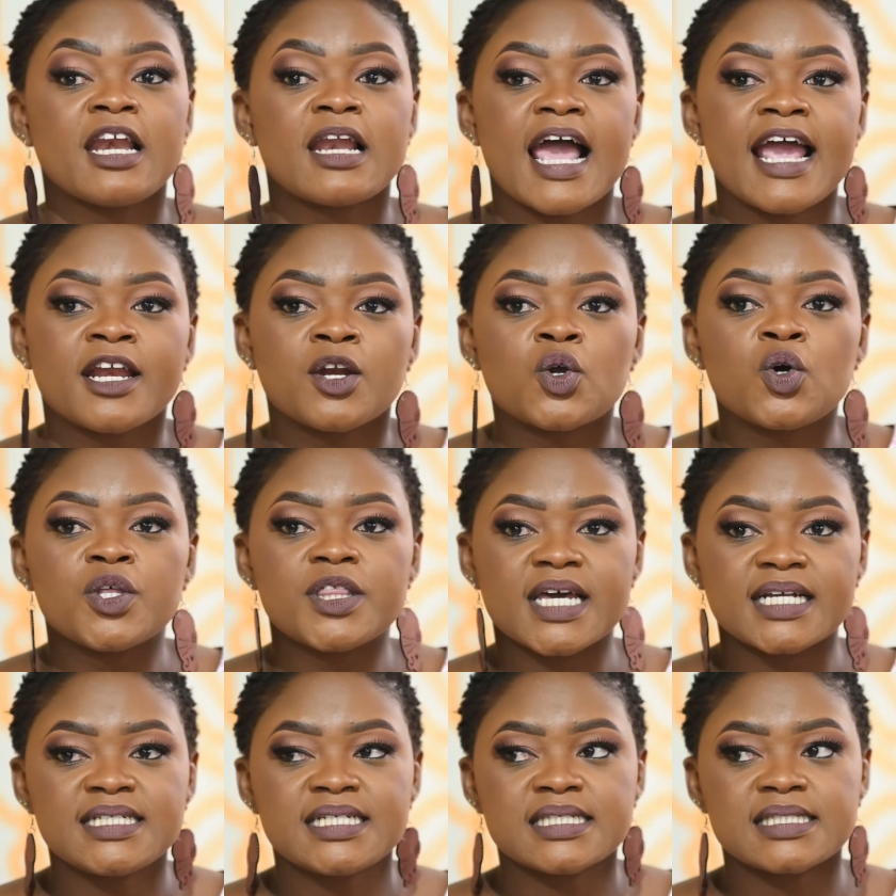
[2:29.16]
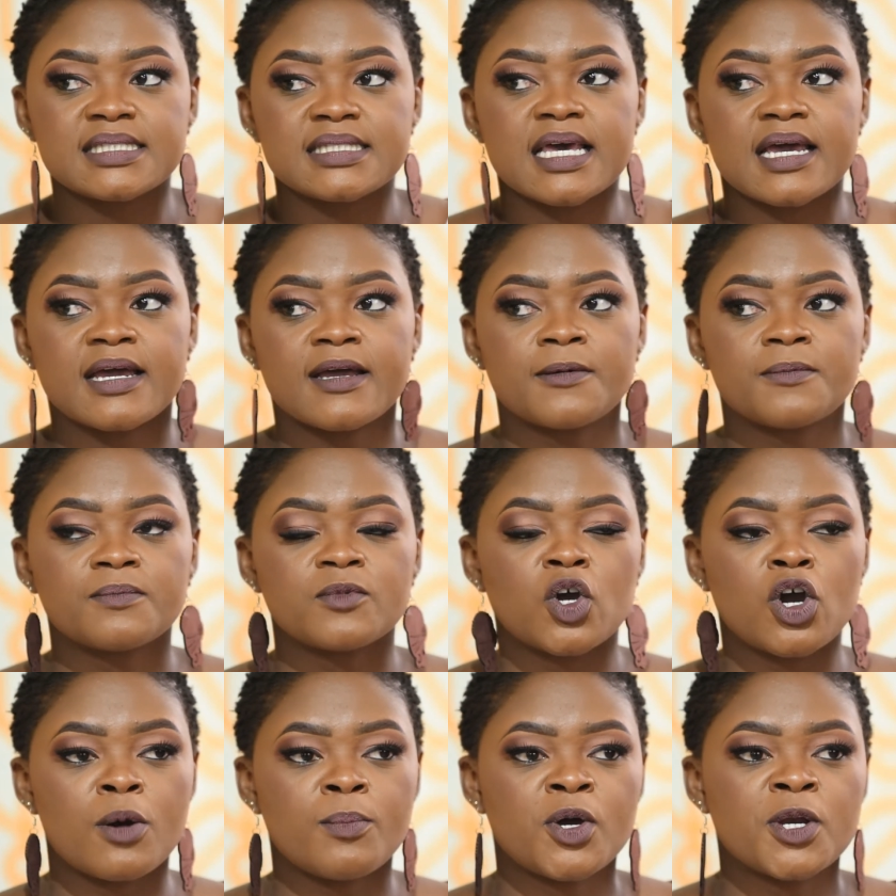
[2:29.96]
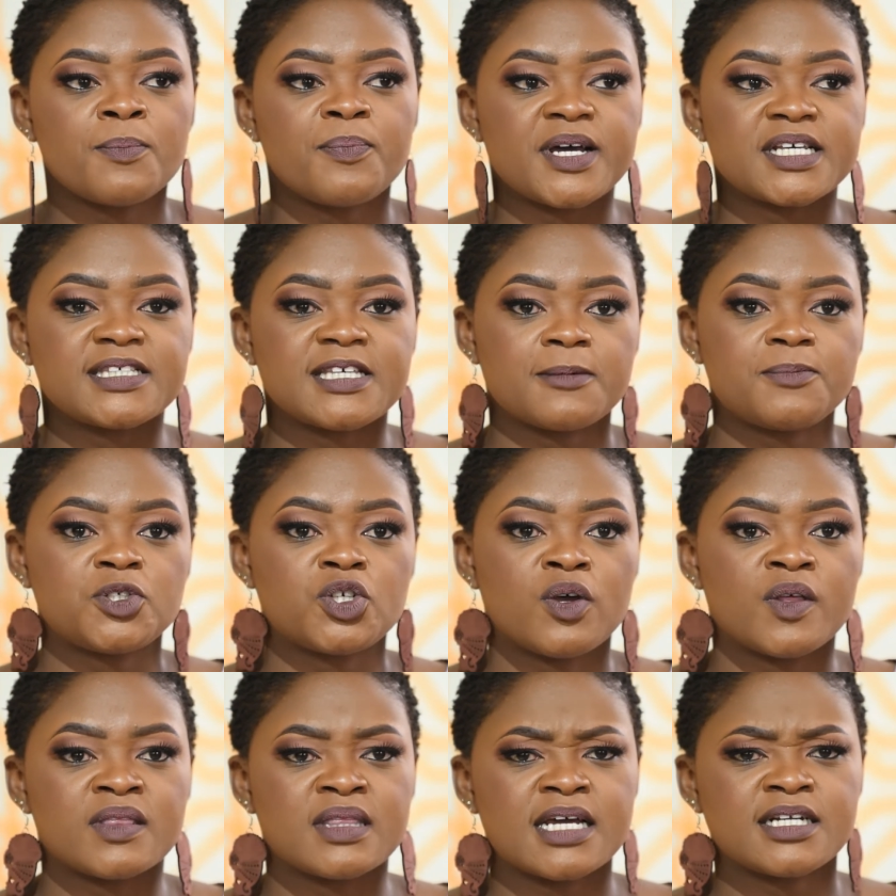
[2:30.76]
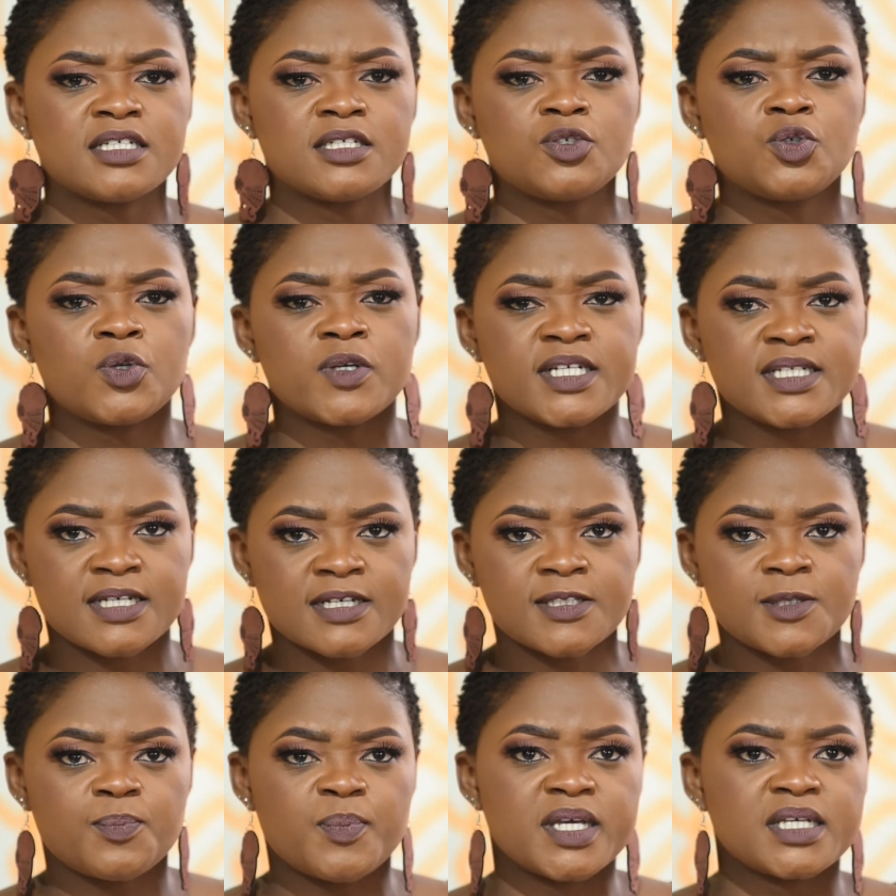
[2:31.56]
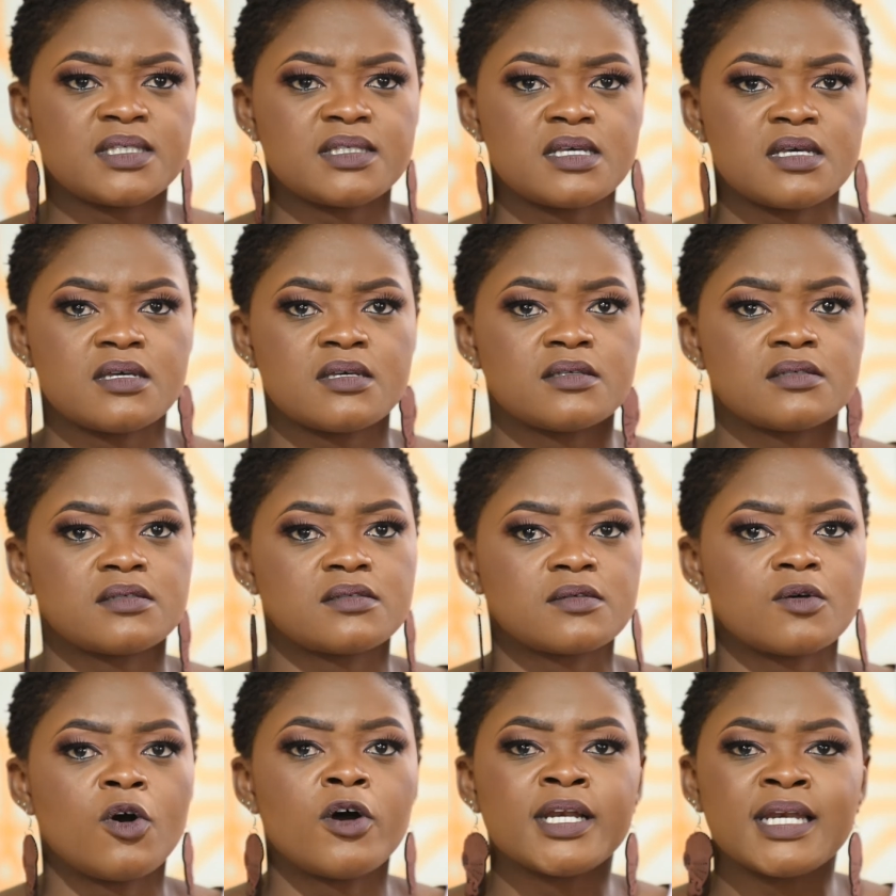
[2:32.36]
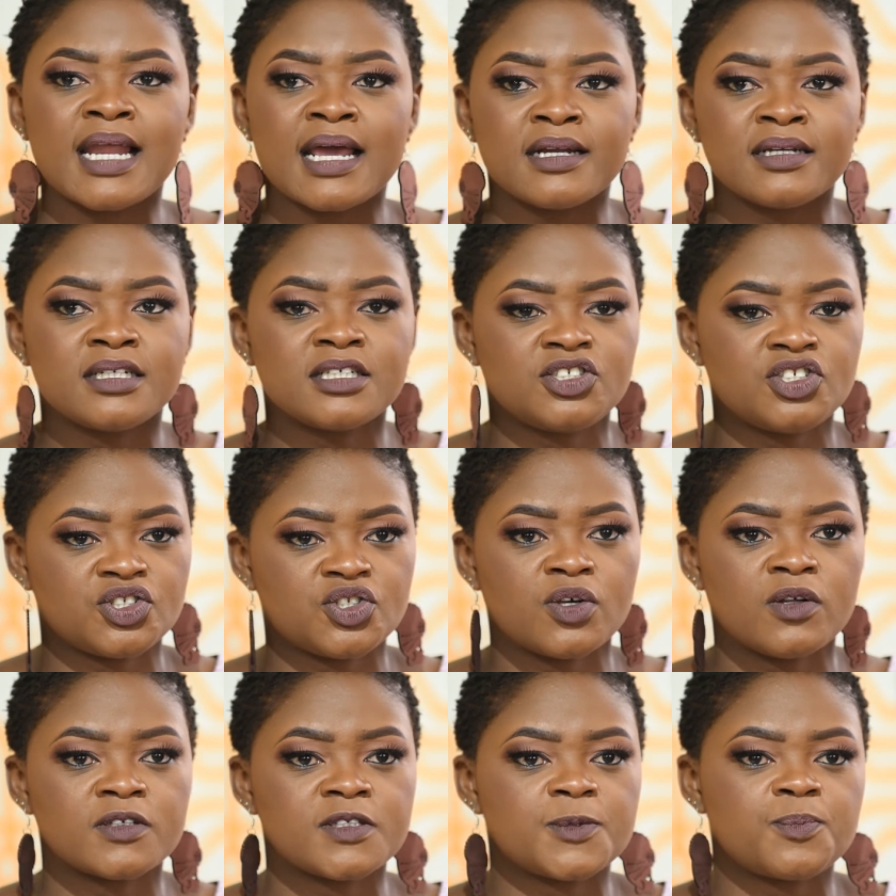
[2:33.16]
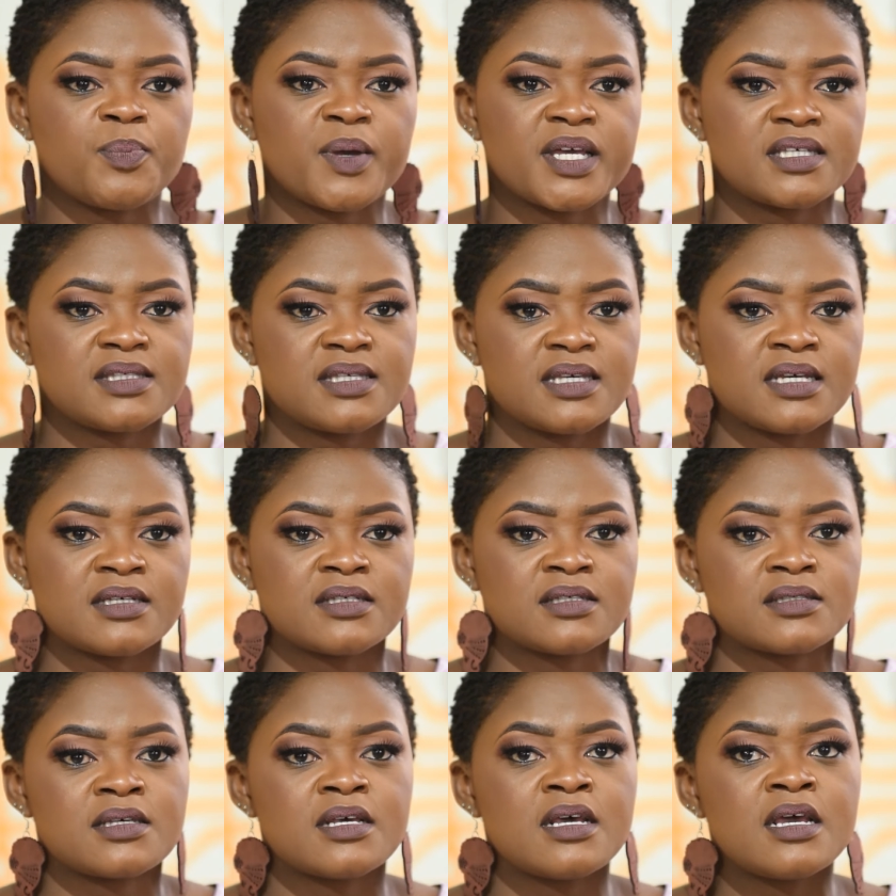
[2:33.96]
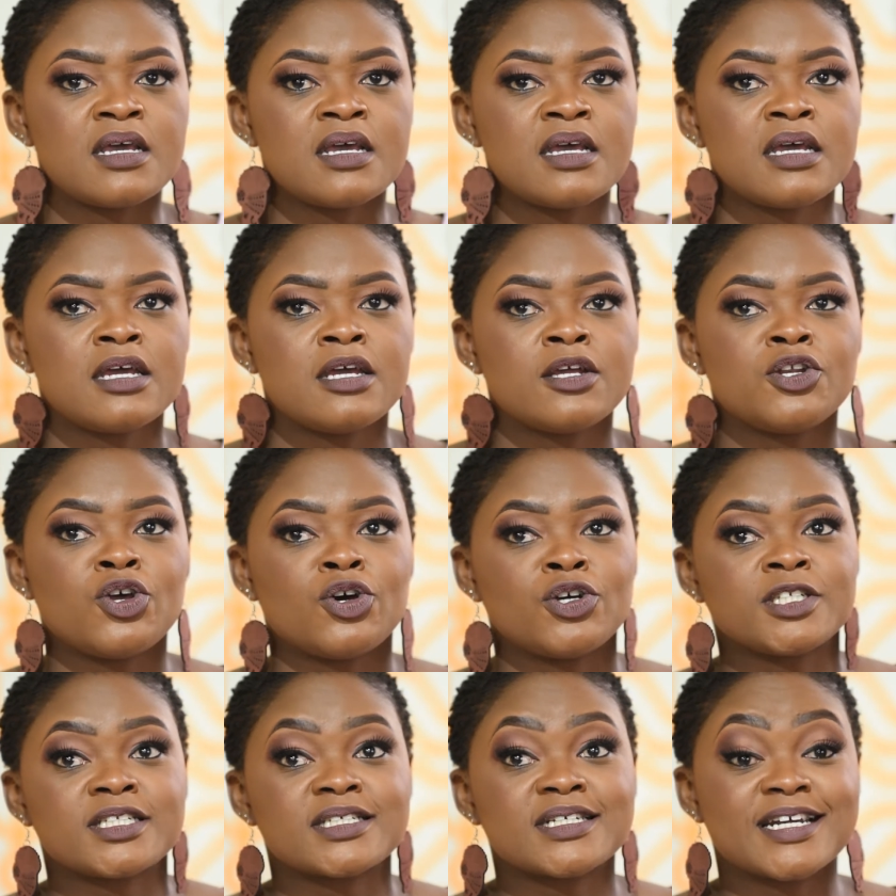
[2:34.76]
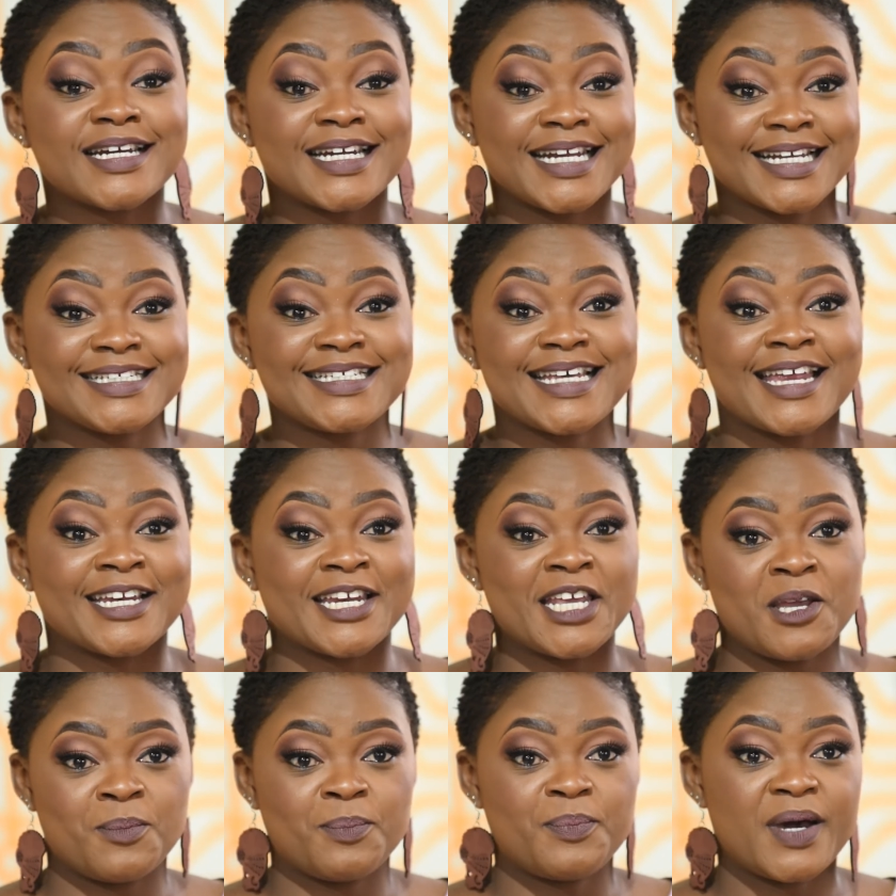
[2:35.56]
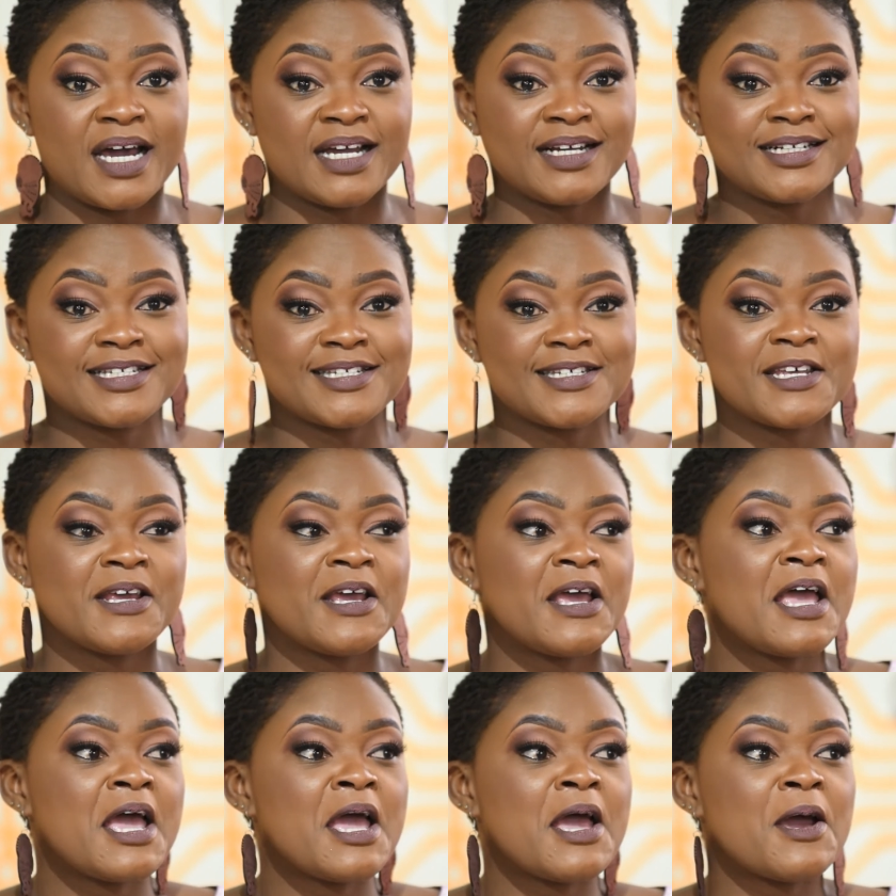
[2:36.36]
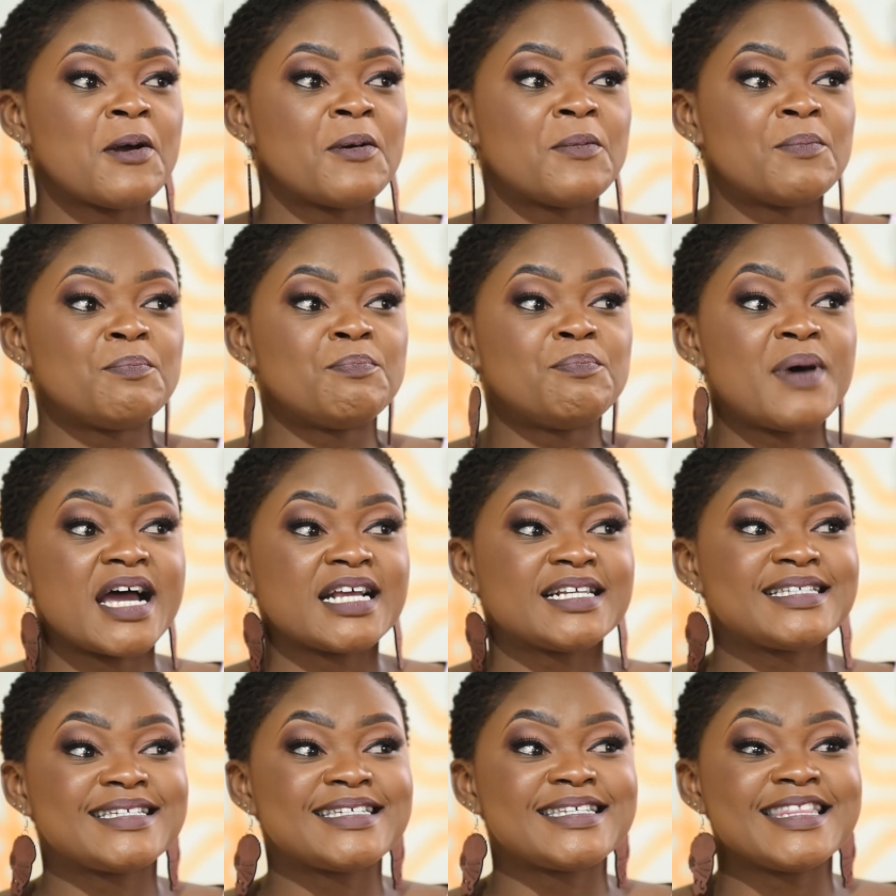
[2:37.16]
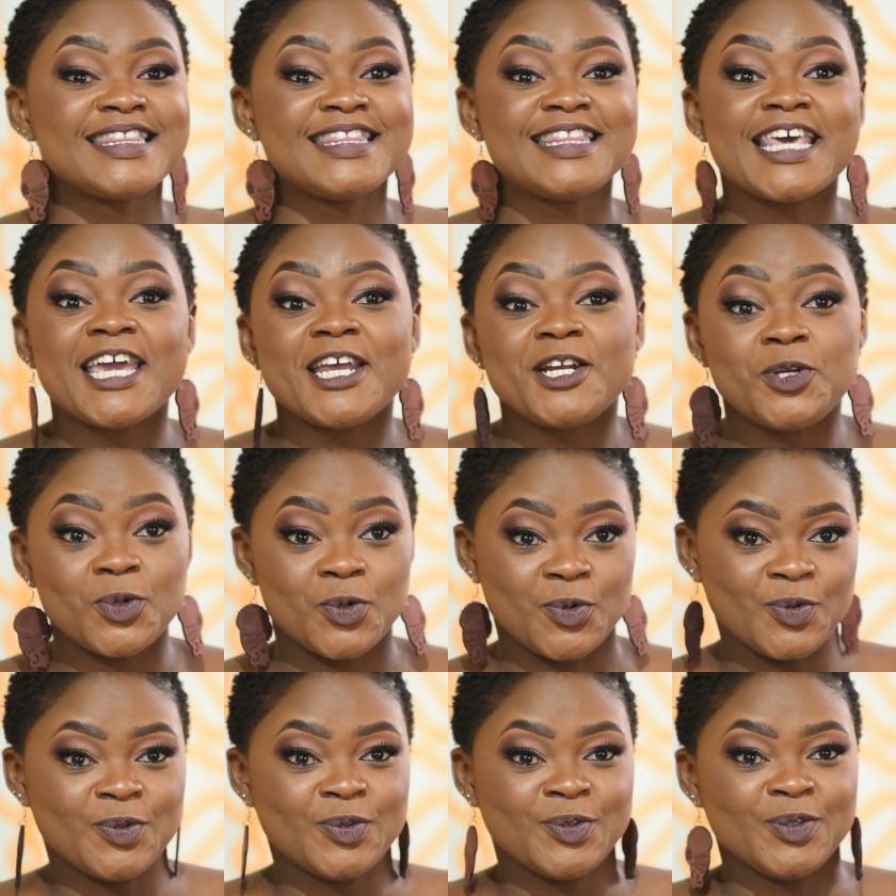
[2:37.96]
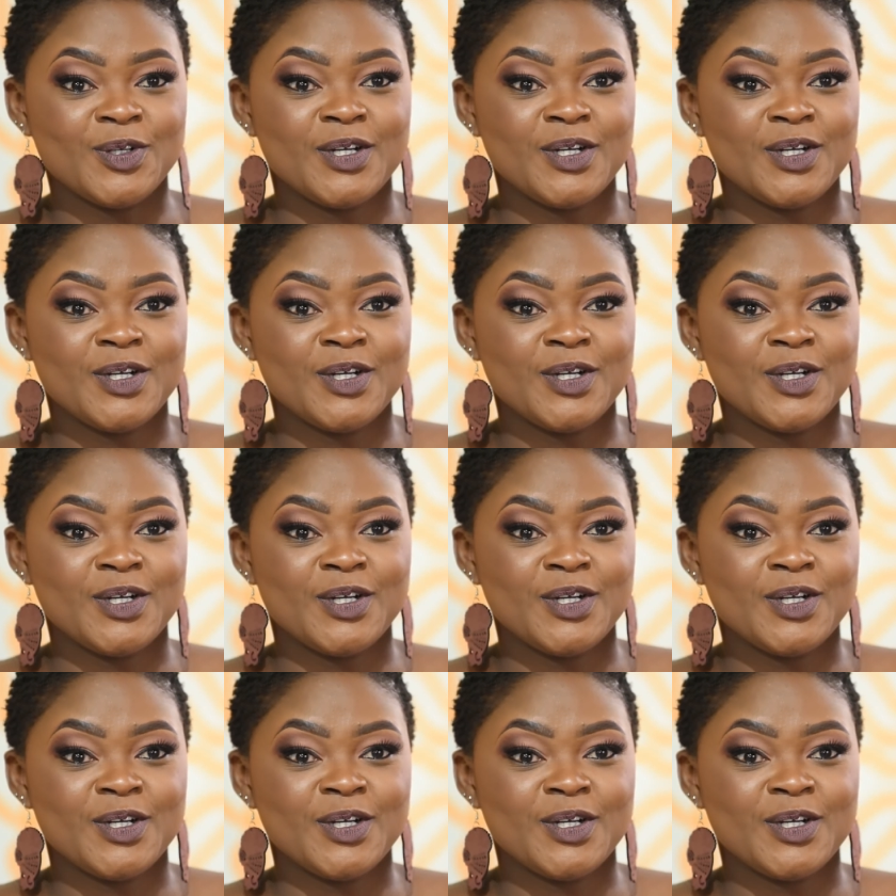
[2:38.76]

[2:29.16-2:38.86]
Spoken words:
I know that is the common perception that Twitter spaces, online digital spaces don't create an impact, but they do.